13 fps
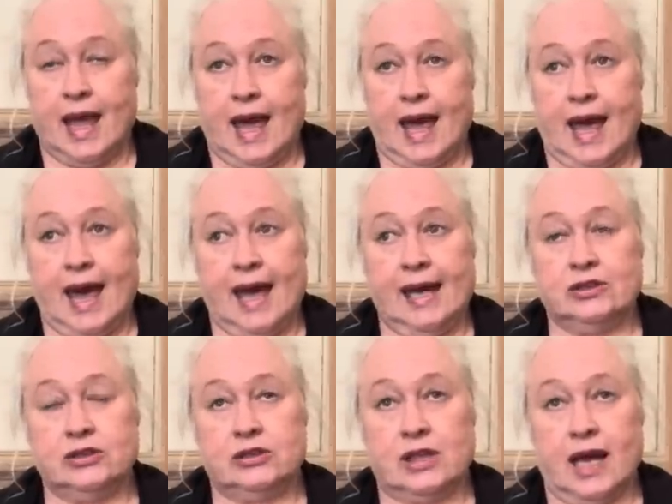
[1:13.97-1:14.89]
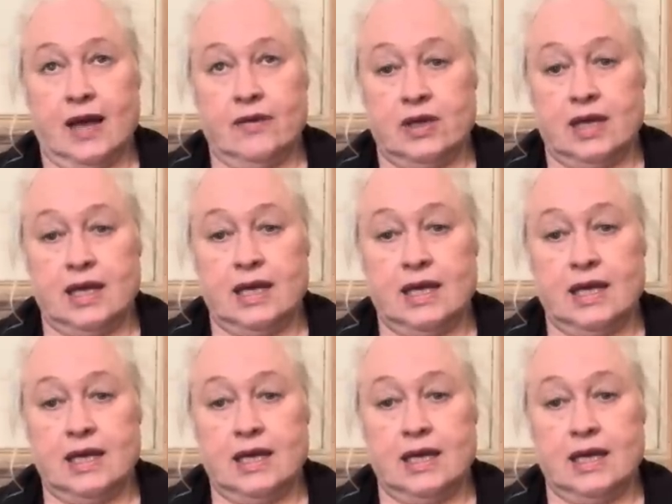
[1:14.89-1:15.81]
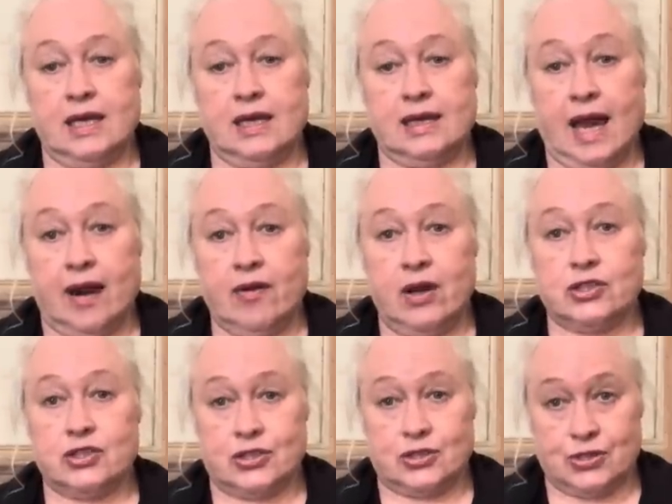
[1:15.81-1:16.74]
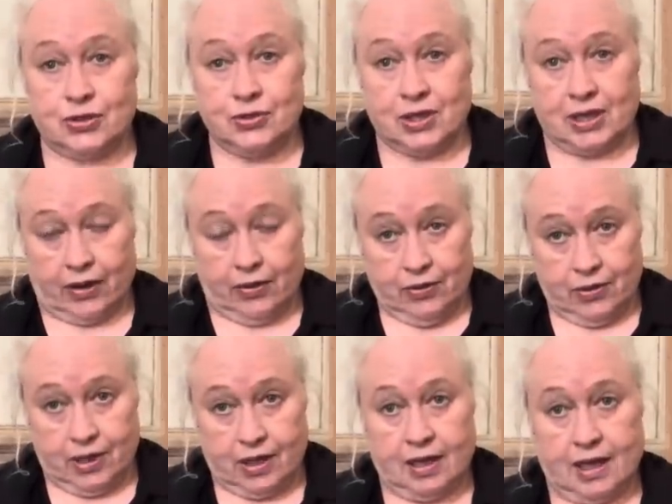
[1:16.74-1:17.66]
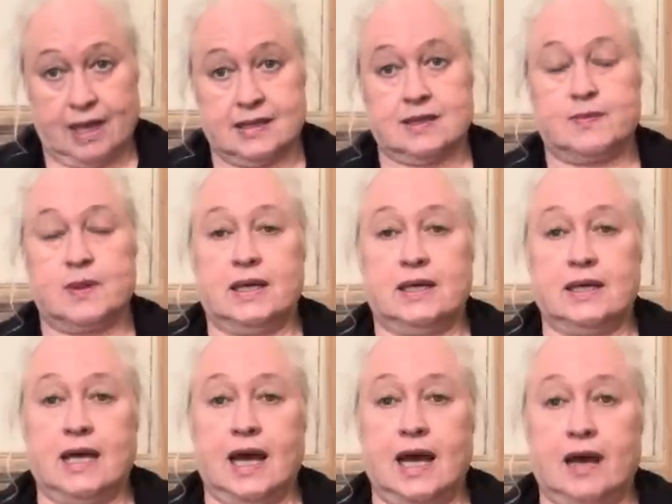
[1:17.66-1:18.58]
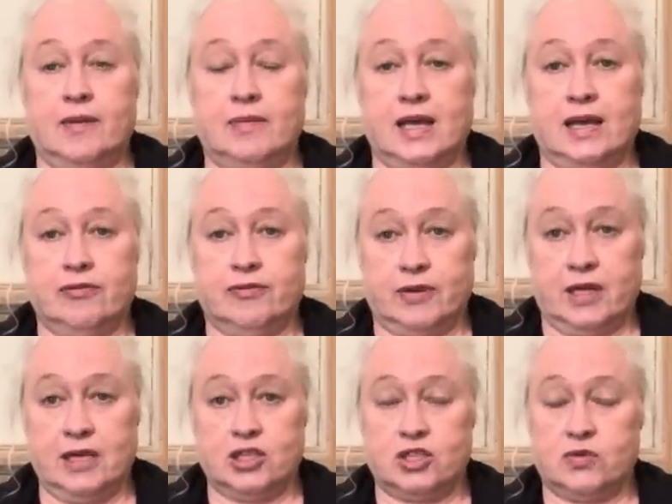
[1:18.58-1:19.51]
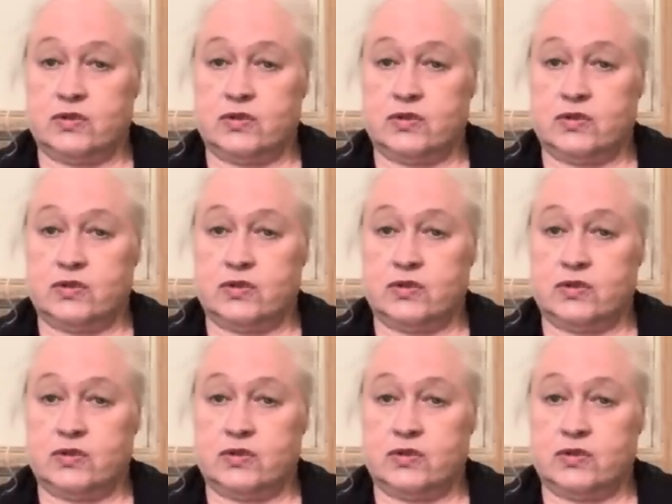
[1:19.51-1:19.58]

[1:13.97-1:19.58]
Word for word: And the garage studio has been um, nearly finished.